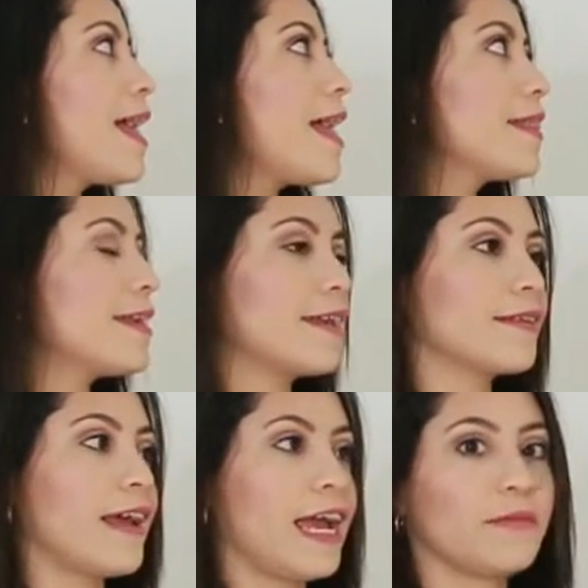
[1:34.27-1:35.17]
And
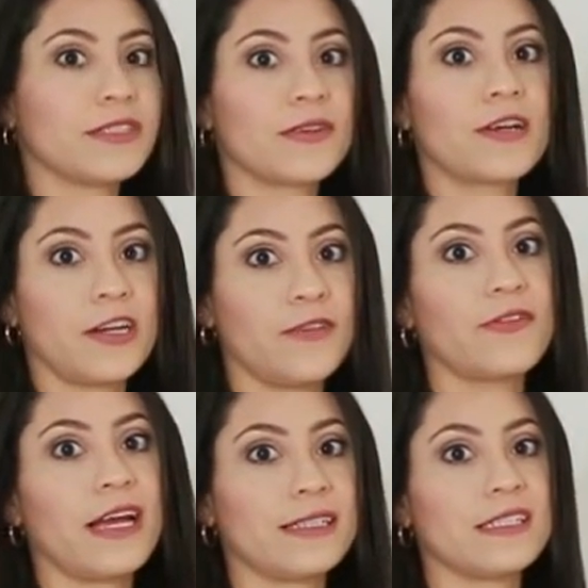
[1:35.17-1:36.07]
then Amazon kind of
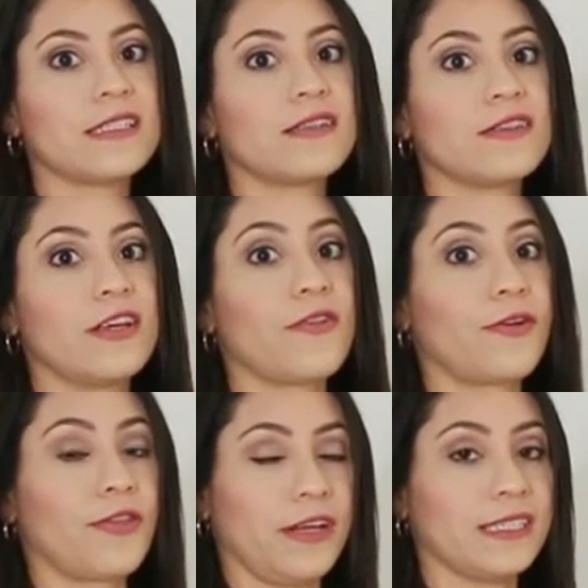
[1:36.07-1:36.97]
guesses the
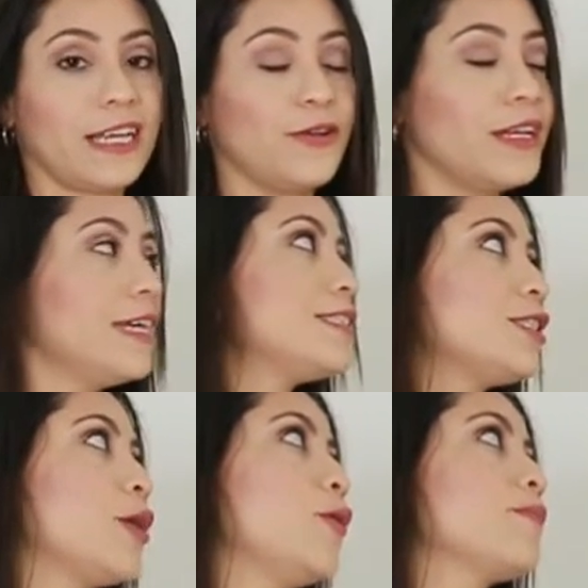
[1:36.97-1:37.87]
other things that you need.
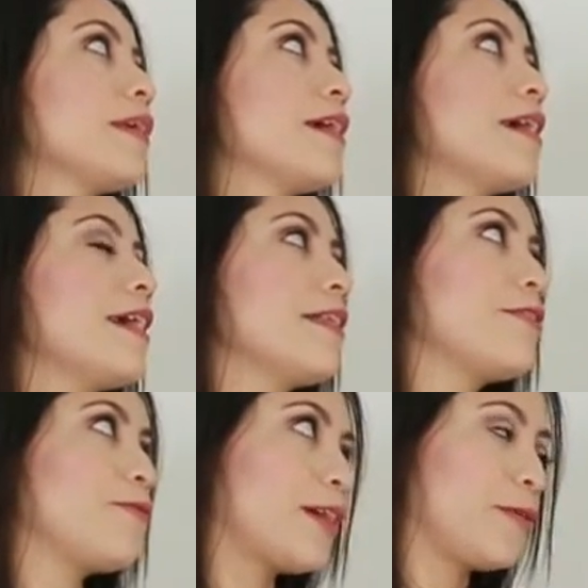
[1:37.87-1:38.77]
So in
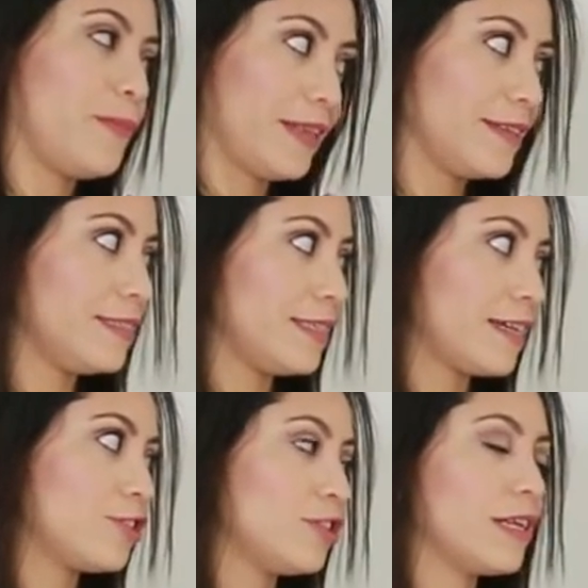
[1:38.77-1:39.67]
the recommended
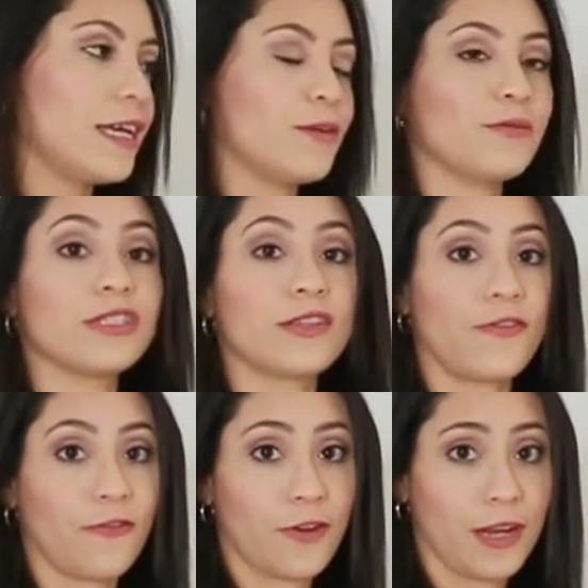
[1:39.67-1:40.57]
section, it was the
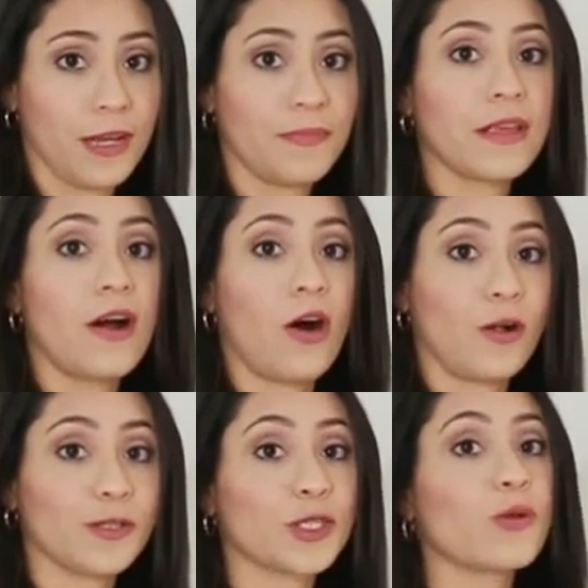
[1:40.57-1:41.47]
frame,
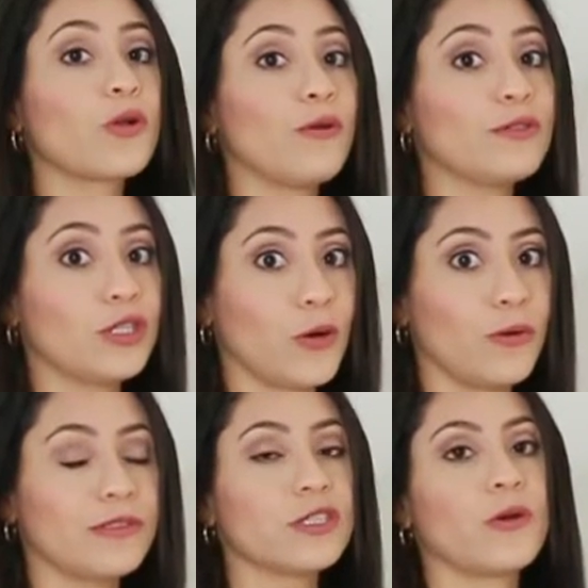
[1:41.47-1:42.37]
also gold
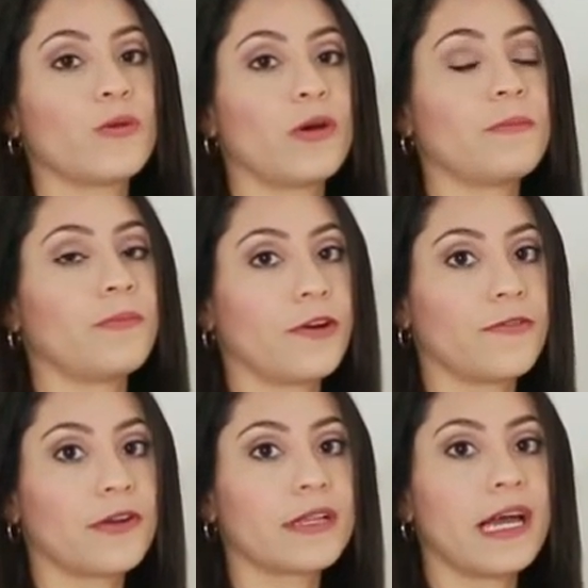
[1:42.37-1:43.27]
toned, so it went
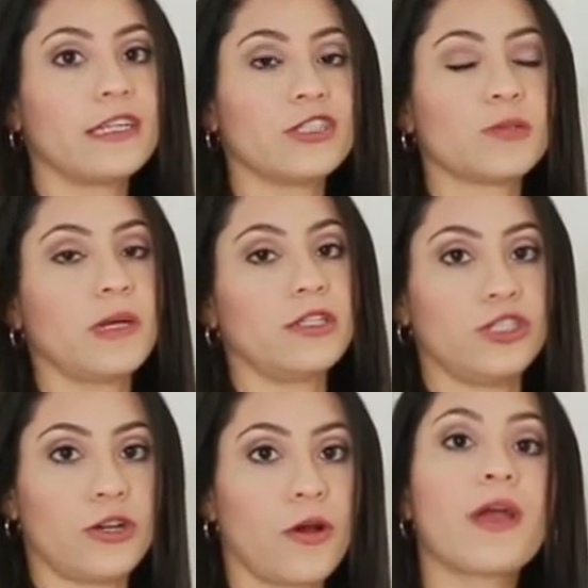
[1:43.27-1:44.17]
perfectly. I just made
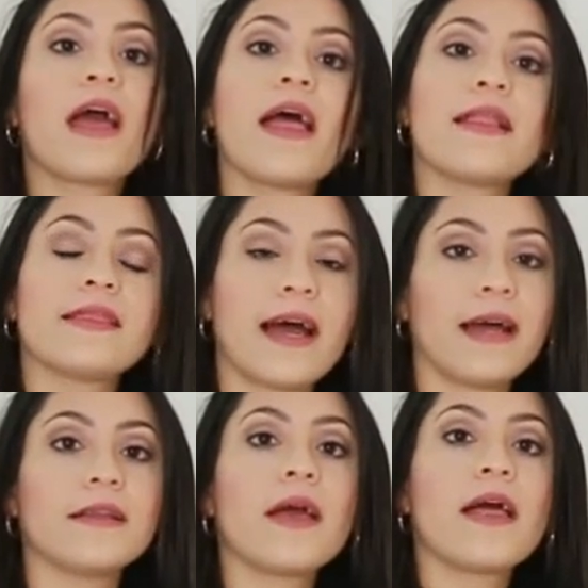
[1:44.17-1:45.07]
sure
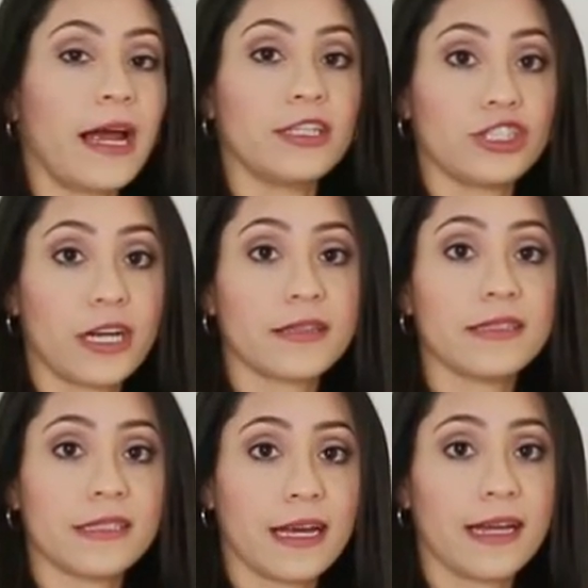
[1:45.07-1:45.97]
that I checked the
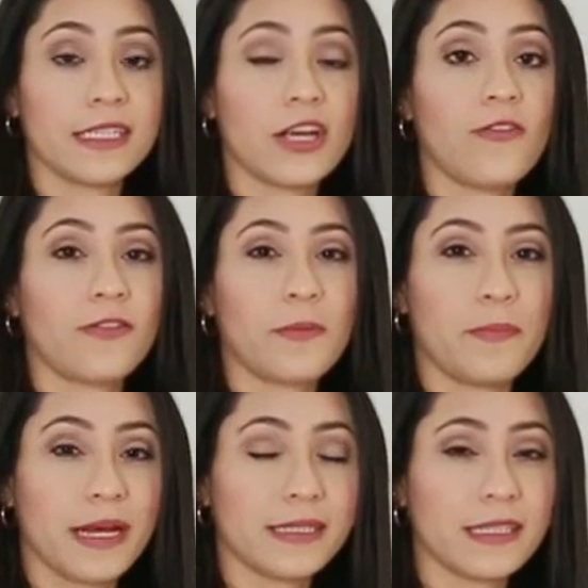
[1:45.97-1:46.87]
size of the
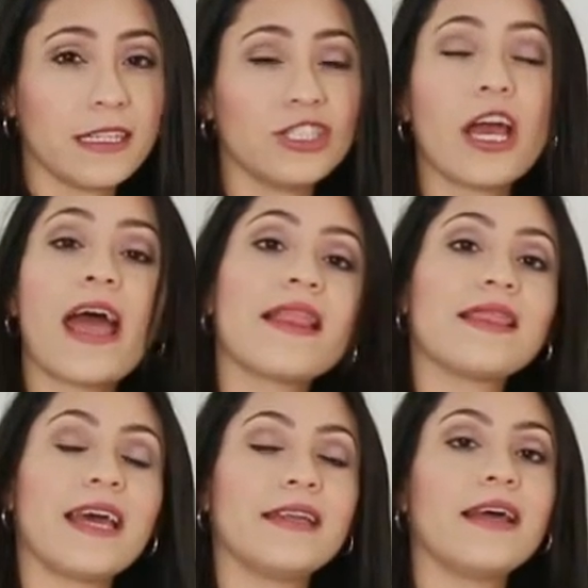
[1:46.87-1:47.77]
message, and
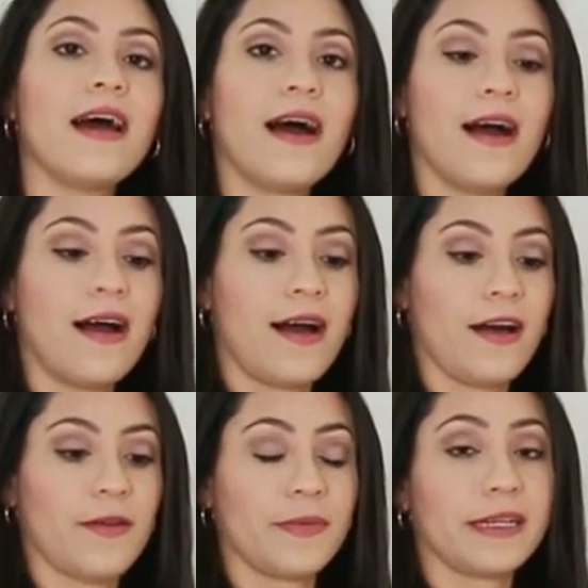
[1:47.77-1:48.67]
then
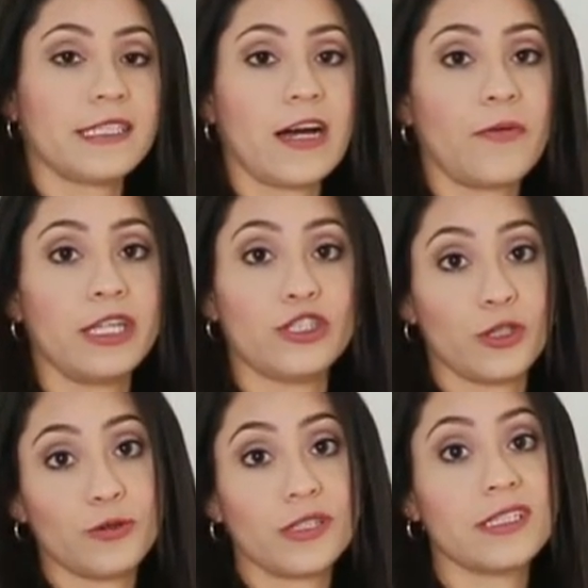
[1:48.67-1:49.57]
that's how I
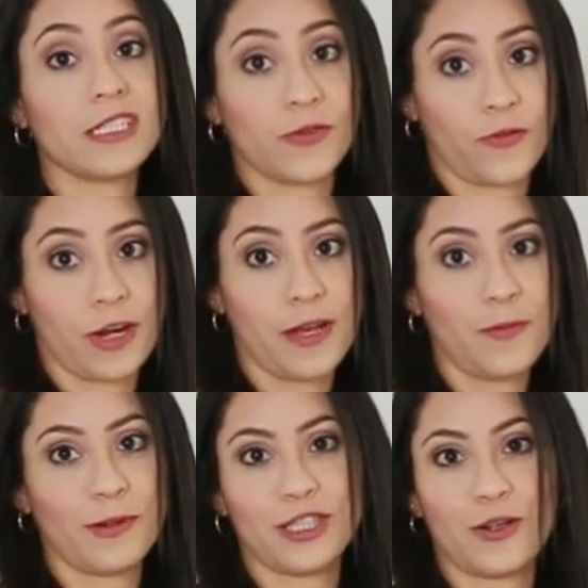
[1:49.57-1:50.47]
chose this
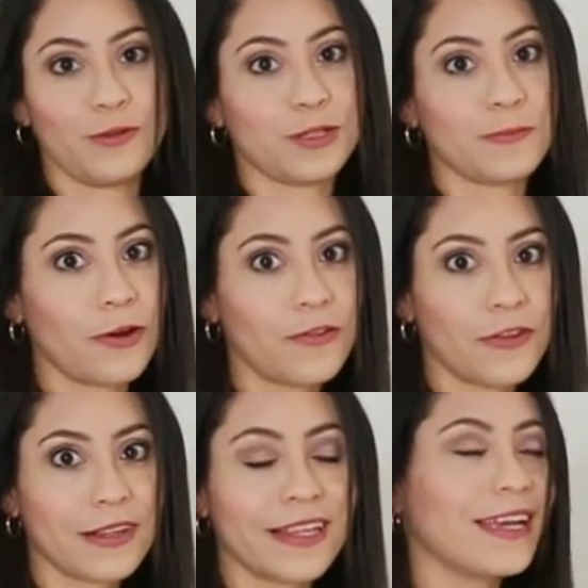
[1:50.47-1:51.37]
frame, which goes
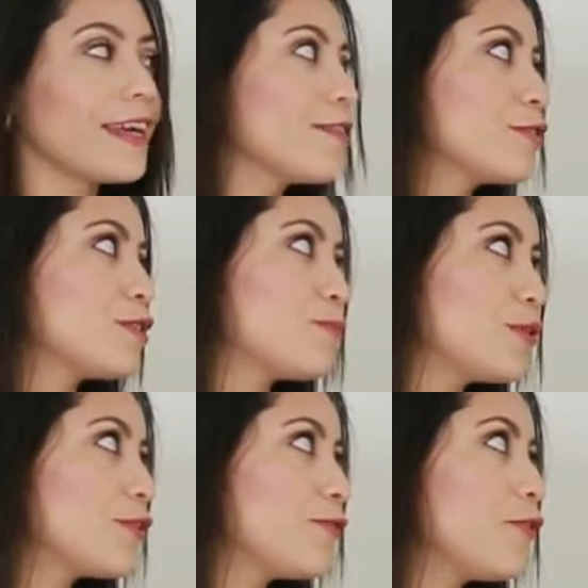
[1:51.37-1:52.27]
perfectly. It looks
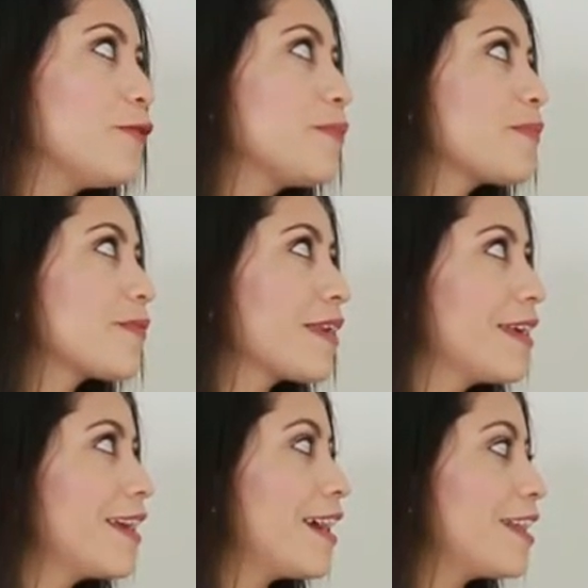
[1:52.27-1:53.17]
beautiful.
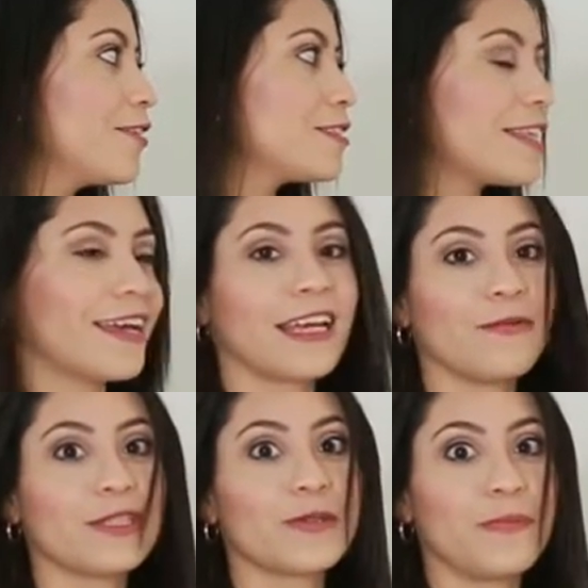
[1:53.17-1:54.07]
It looks like it
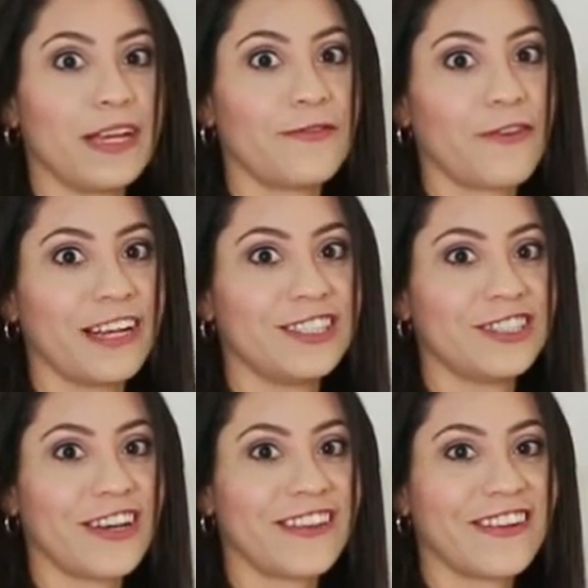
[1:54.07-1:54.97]
was made for
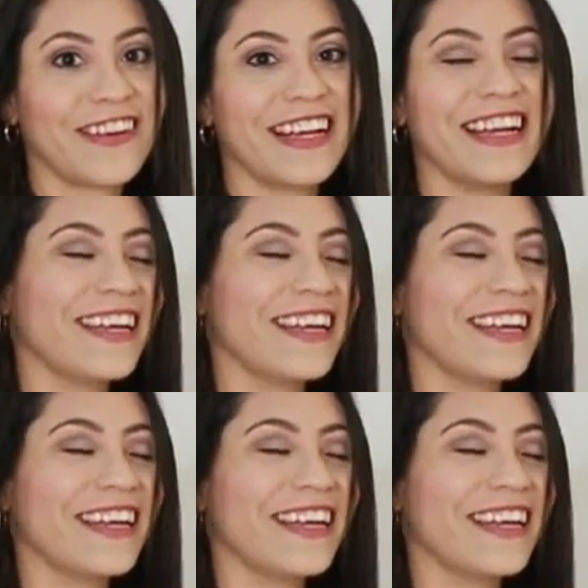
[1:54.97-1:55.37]
each other.